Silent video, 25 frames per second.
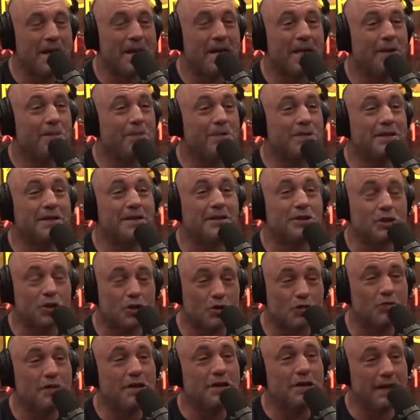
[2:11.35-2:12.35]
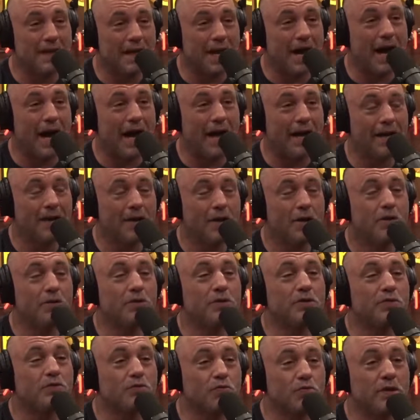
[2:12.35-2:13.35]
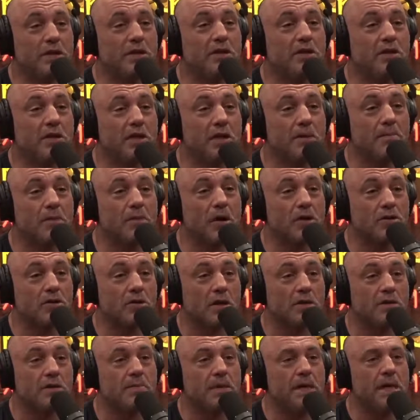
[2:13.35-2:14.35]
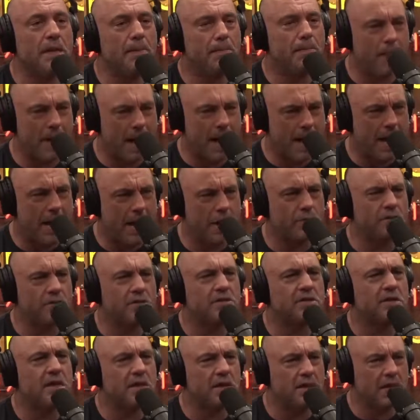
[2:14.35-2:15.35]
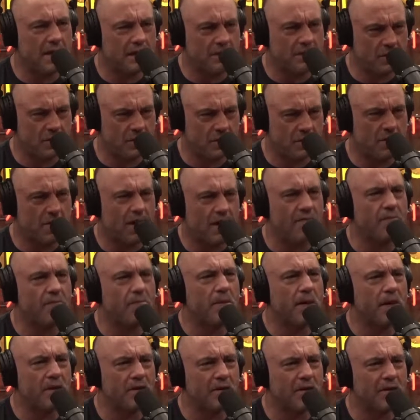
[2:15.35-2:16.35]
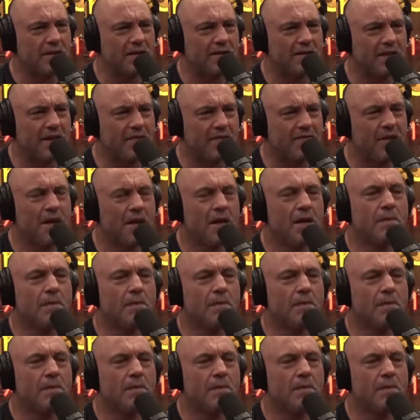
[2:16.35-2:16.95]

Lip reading: He was a street guy who was really good at martial arts. I mean, he bowed and said yes, sir, to everybody and all that stuff.